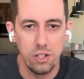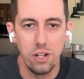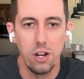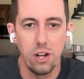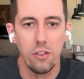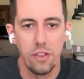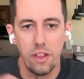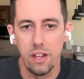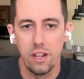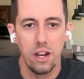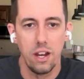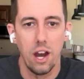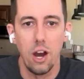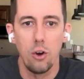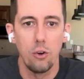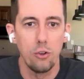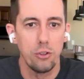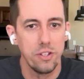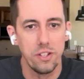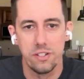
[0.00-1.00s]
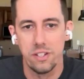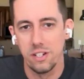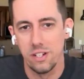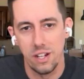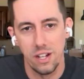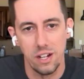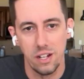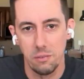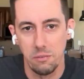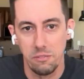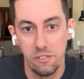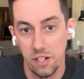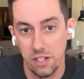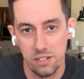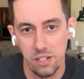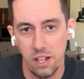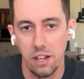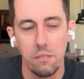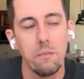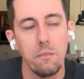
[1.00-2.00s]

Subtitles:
a host isn't going to fix that.